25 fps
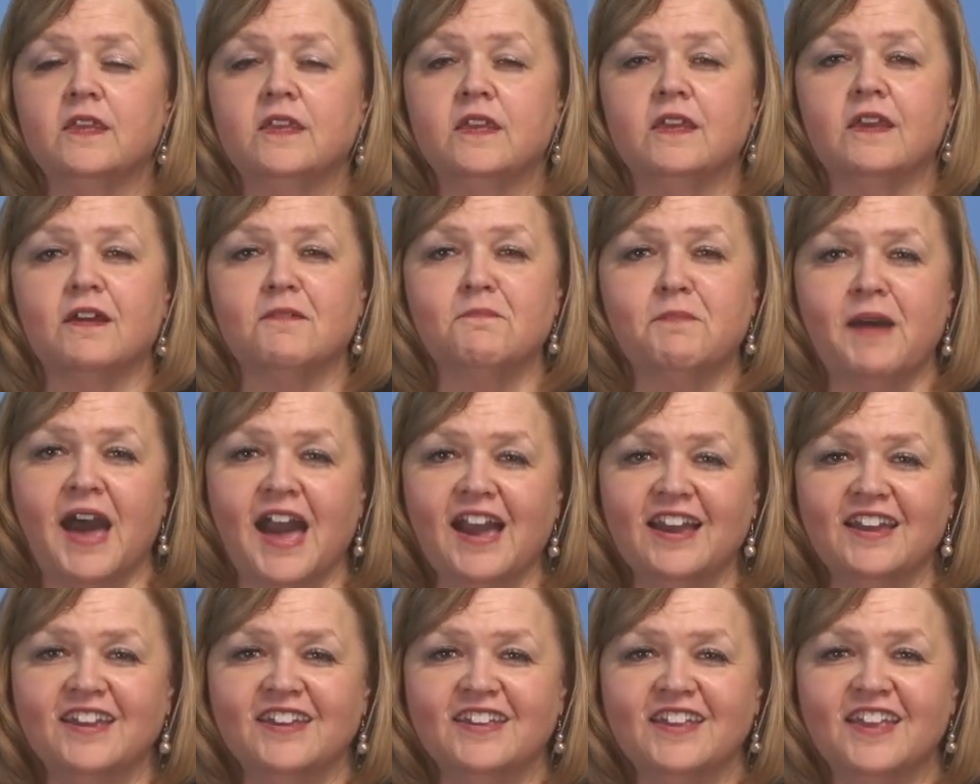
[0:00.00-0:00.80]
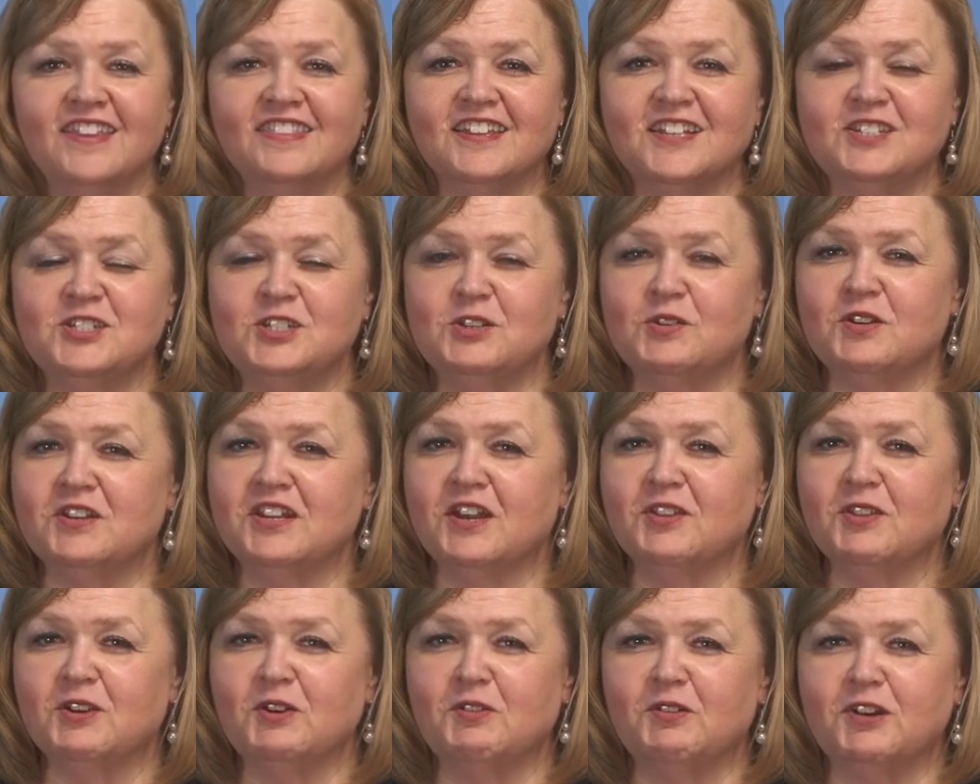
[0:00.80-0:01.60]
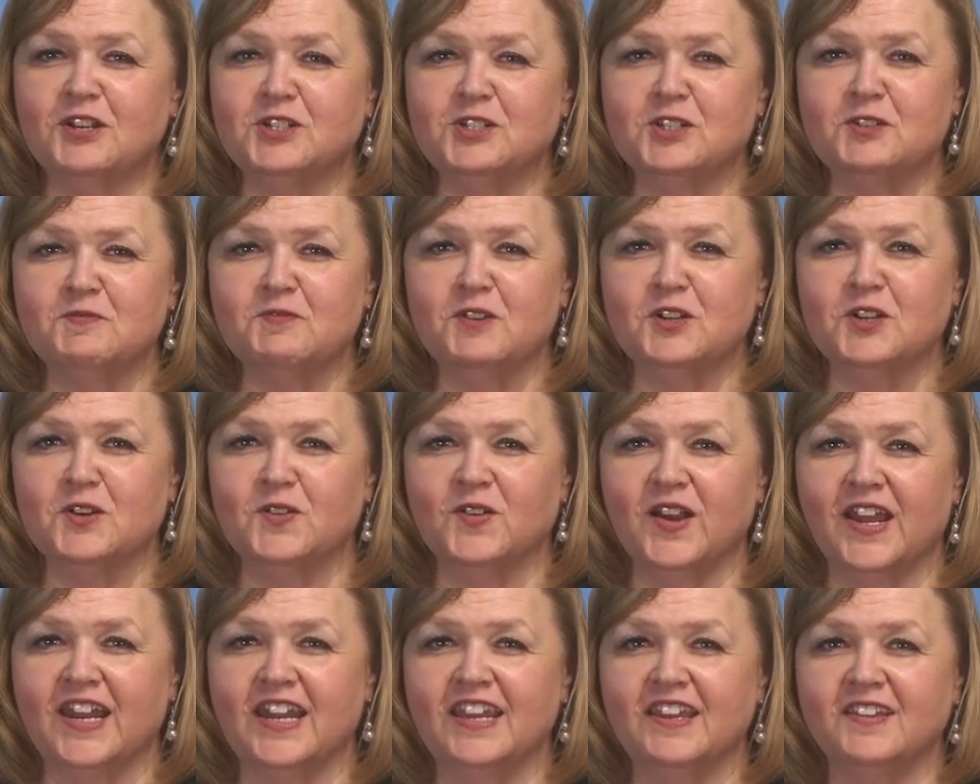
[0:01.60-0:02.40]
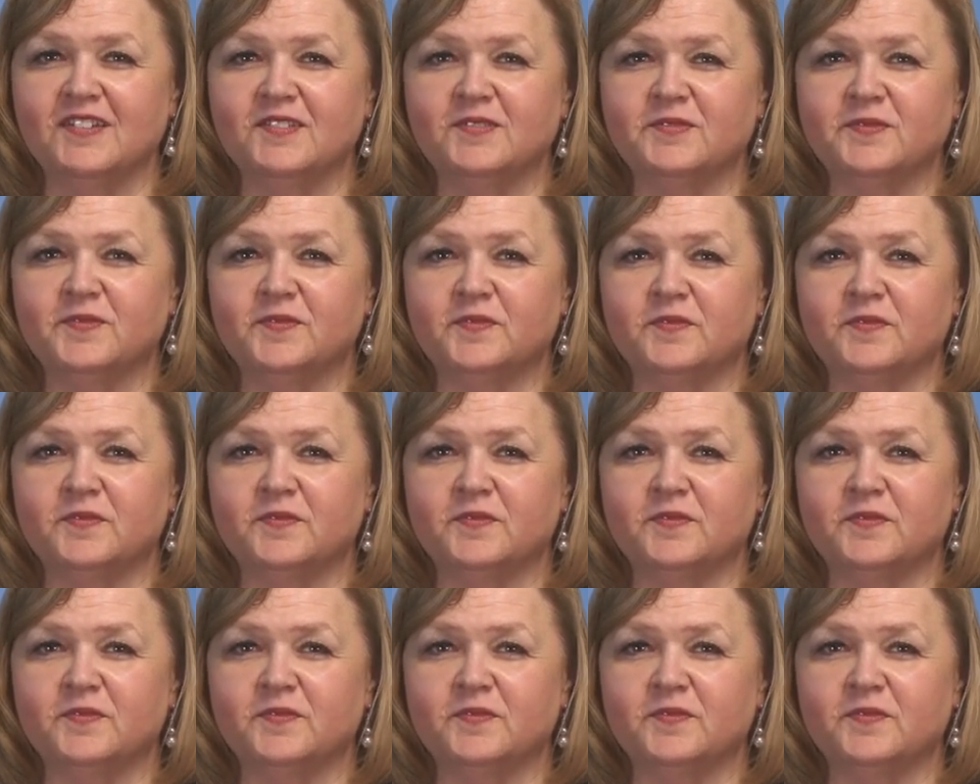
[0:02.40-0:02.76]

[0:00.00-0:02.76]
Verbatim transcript: Come back and let's do another question when you're ready.